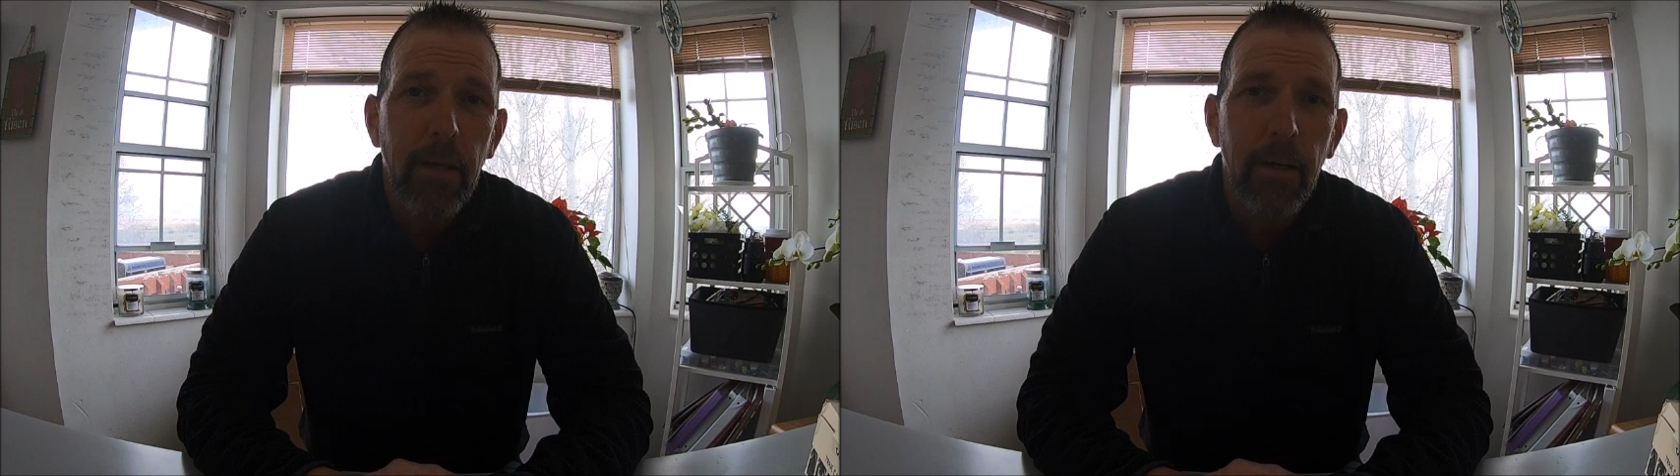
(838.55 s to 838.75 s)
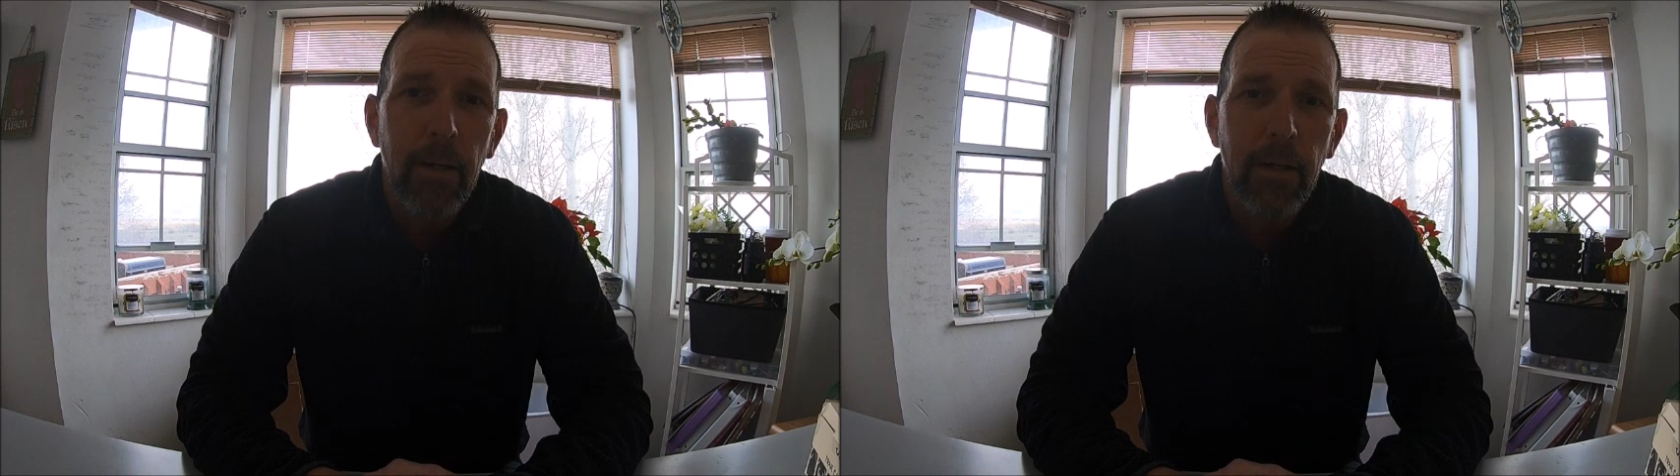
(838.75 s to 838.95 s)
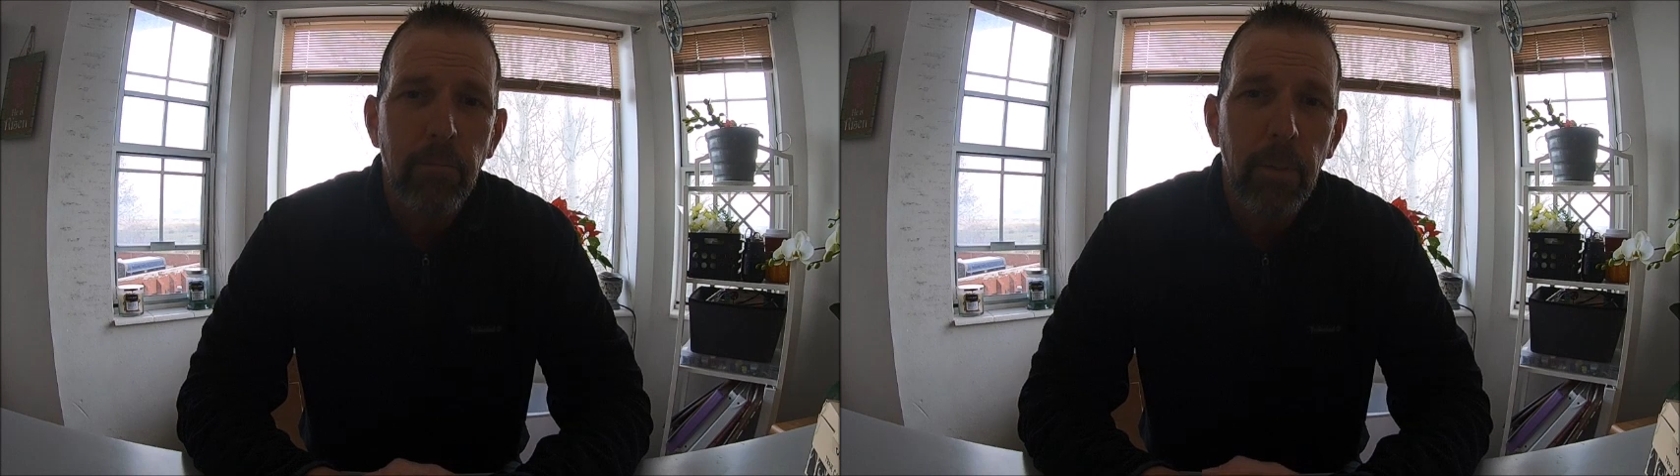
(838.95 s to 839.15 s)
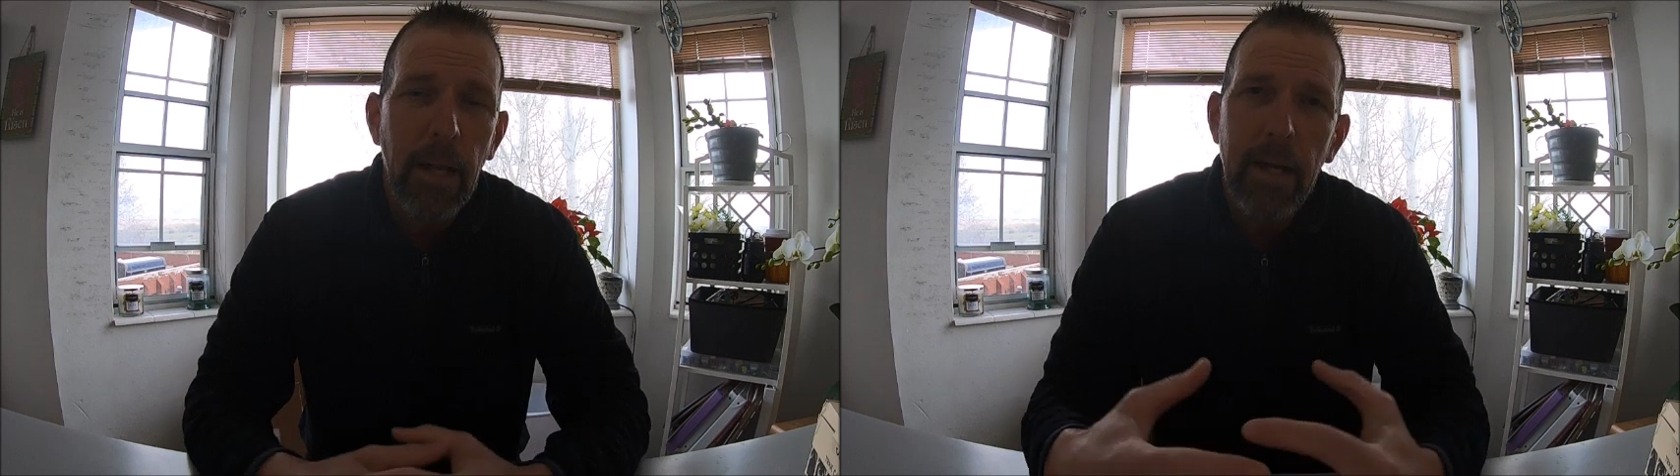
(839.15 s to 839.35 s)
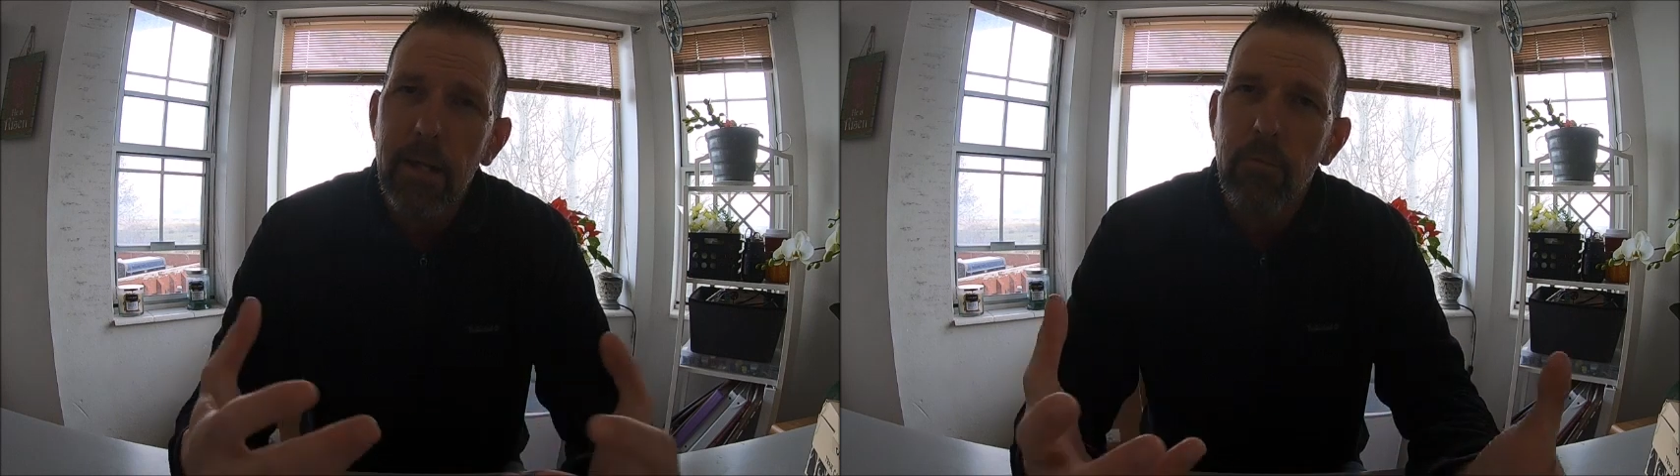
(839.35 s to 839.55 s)
But
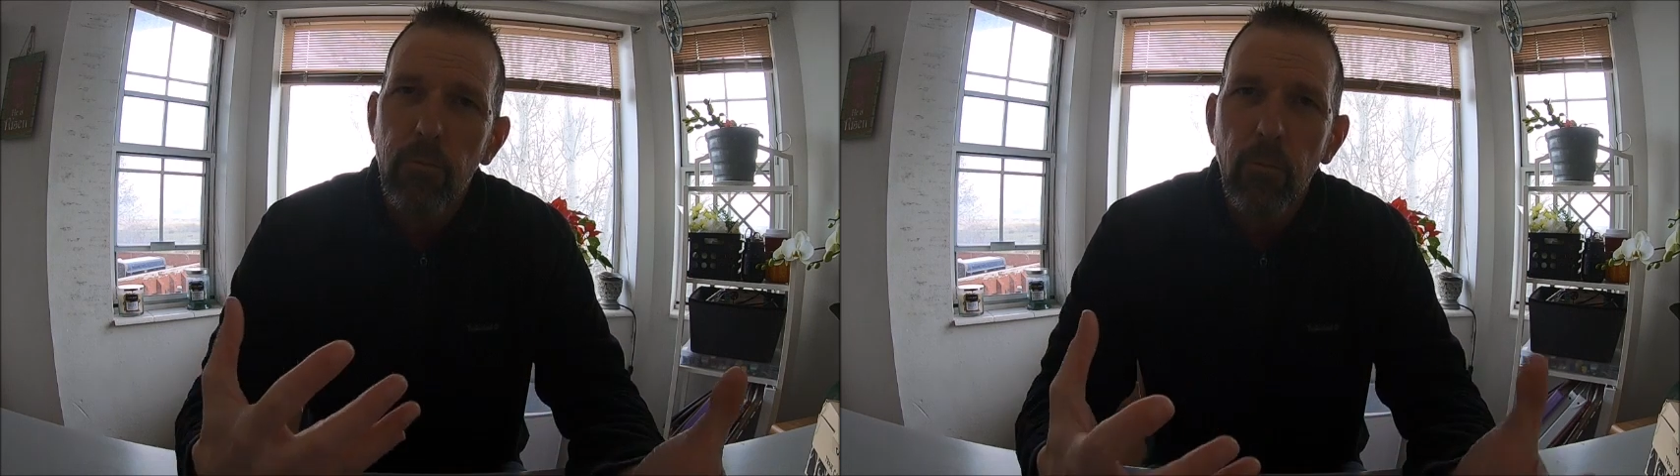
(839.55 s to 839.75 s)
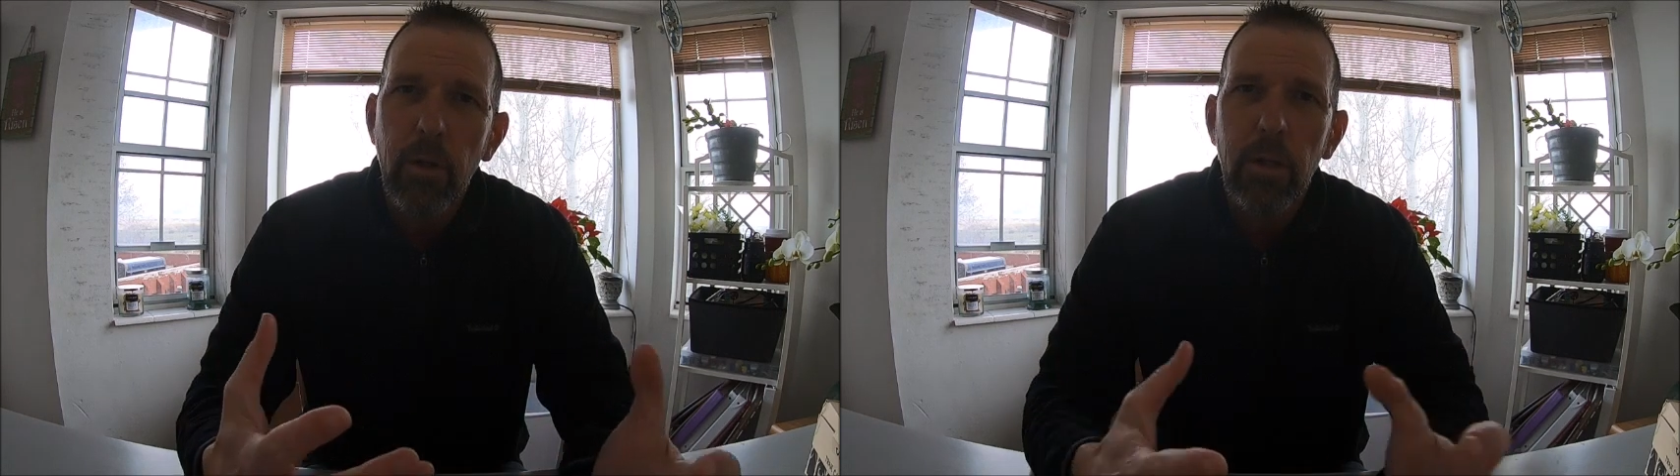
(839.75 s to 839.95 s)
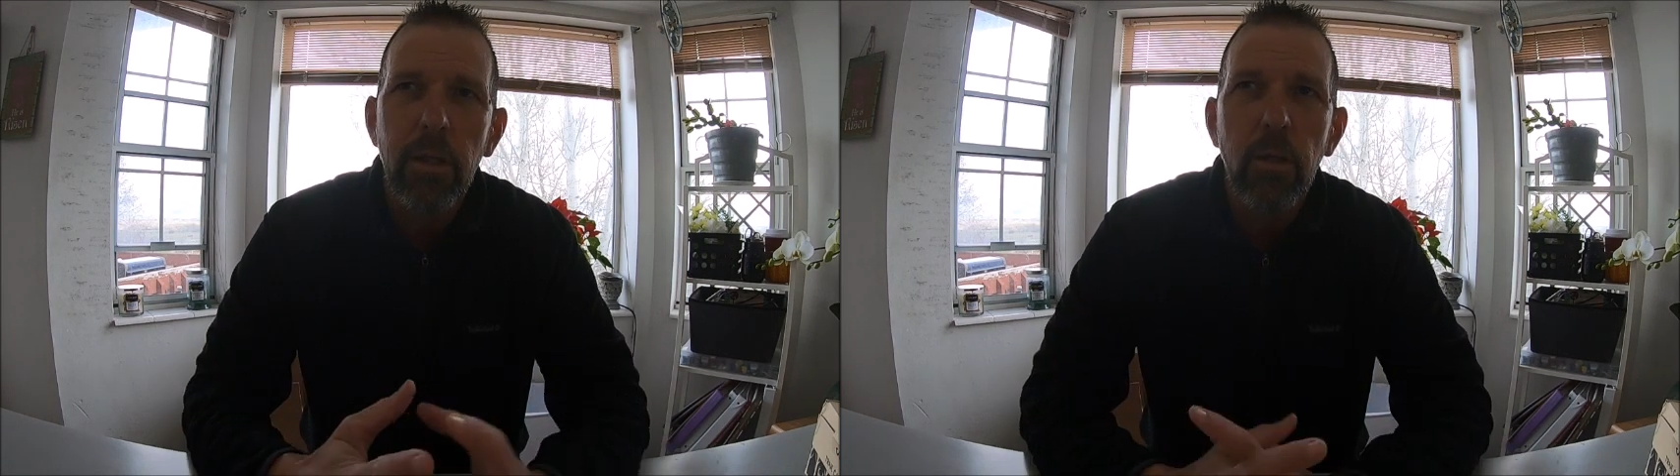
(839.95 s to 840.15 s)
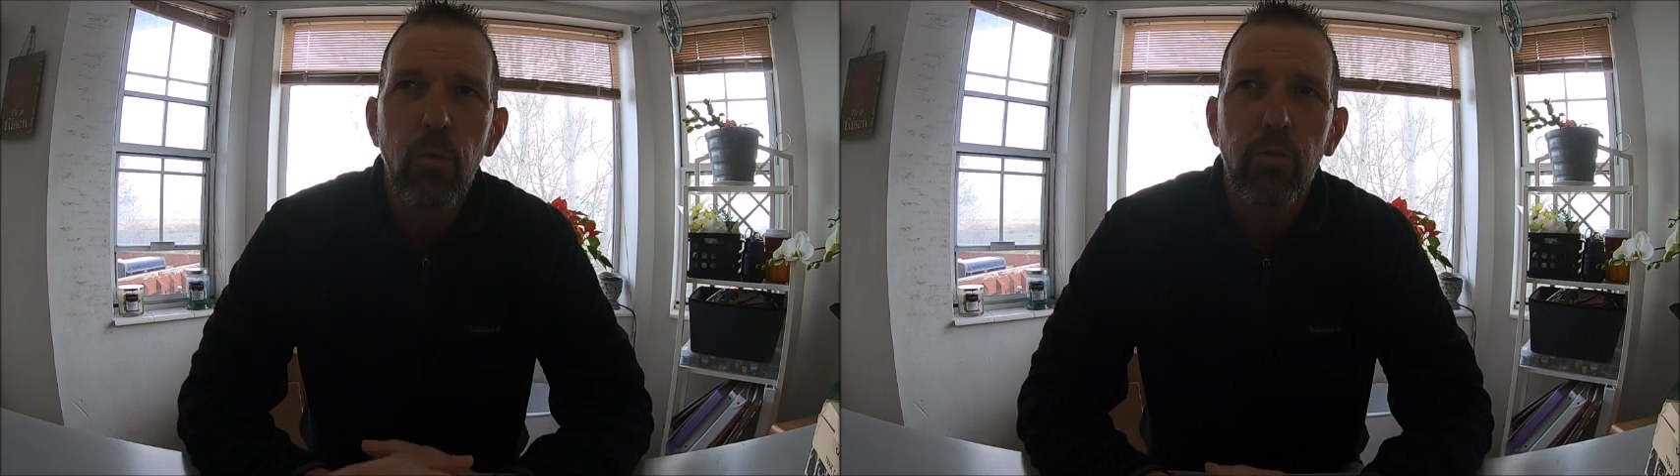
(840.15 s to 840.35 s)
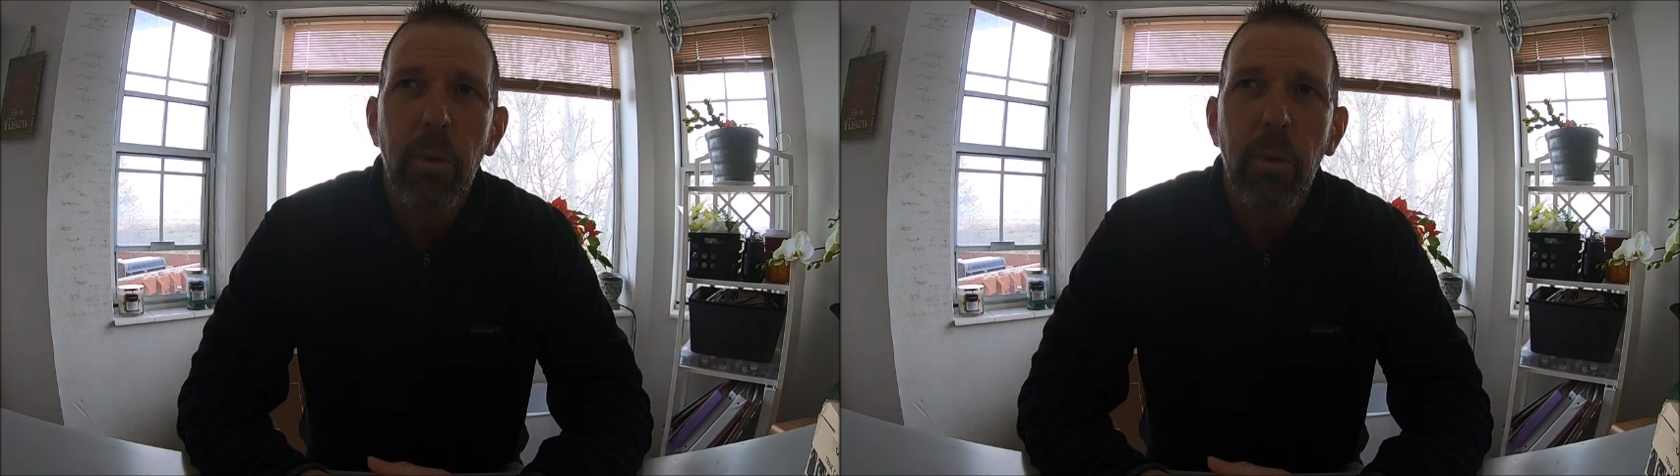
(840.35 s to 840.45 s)
I didn't really use